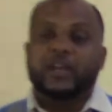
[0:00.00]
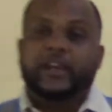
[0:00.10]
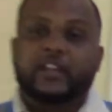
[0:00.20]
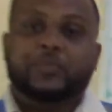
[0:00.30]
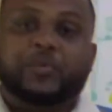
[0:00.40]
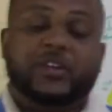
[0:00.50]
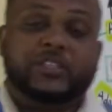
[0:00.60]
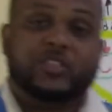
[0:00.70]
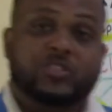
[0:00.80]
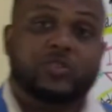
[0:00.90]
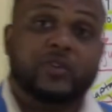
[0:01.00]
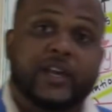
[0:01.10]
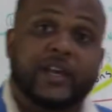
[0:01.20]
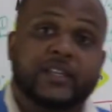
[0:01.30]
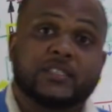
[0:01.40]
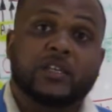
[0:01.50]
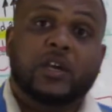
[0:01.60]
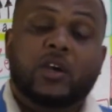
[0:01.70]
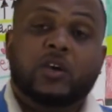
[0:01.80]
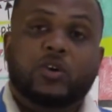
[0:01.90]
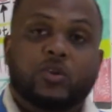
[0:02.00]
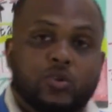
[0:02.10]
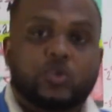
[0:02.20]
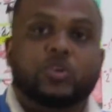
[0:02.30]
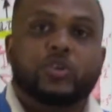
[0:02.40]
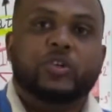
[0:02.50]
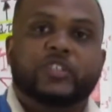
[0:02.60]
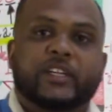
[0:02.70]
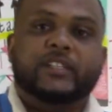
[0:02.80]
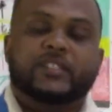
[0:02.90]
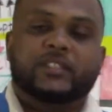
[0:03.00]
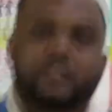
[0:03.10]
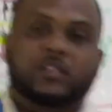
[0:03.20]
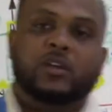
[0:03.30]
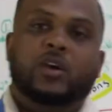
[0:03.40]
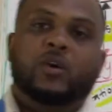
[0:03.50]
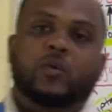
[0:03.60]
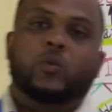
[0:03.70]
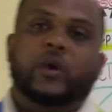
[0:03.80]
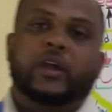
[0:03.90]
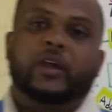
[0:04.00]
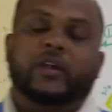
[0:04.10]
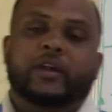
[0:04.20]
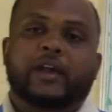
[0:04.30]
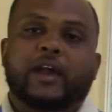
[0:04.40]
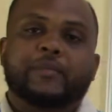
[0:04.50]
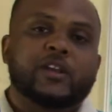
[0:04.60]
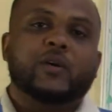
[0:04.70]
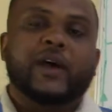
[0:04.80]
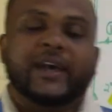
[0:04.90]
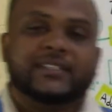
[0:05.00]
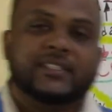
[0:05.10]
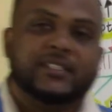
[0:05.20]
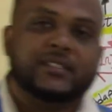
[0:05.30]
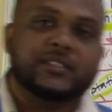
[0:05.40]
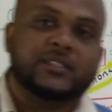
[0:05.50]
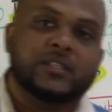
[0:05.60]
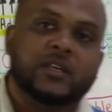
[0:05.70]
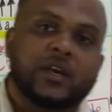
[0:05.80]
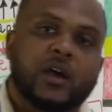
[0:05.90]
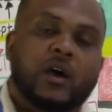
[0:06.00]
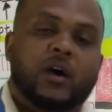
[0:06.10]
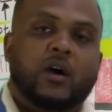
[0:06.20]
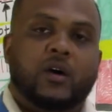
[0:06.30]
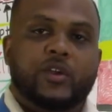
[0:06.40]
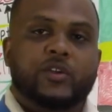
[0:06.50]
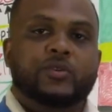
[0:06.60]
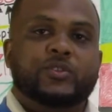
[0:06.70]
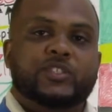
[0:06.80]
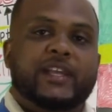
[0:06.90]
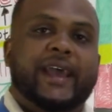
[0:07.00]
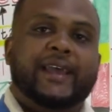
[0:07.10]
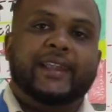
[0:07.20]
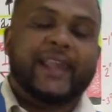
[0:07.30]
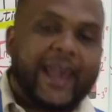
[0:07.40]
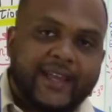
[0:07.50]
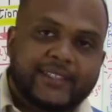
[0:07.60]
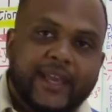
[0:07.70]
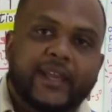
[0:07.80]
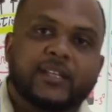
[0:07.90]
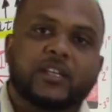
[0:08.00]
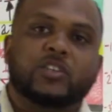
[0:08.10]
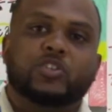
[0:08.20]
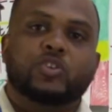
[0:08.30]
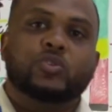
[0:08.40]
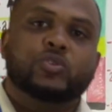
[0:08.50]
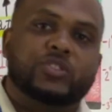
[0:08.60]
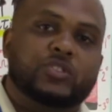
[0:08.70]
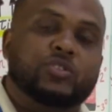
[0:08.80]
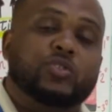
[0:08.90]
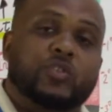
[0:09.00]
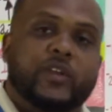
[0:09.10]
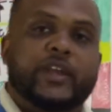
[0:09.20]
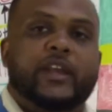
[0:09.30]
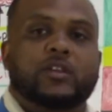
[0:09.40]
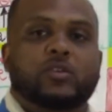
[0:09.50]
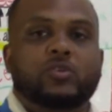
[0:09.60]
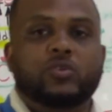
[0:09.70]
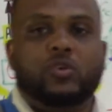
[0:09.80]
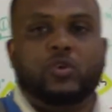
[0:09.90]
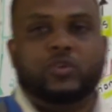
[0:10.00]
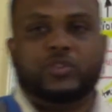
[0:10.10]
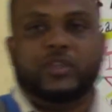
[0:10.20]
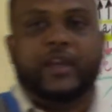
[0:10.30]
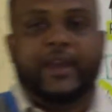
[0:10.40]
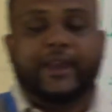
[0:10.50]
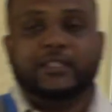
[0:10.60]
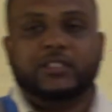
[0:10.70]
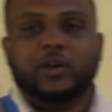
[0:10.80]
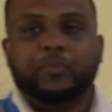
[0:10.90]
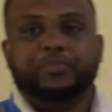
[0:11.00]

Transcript: in a process known as gluconeogenesis, where amino acids are used and lactate is used to create glucose and dump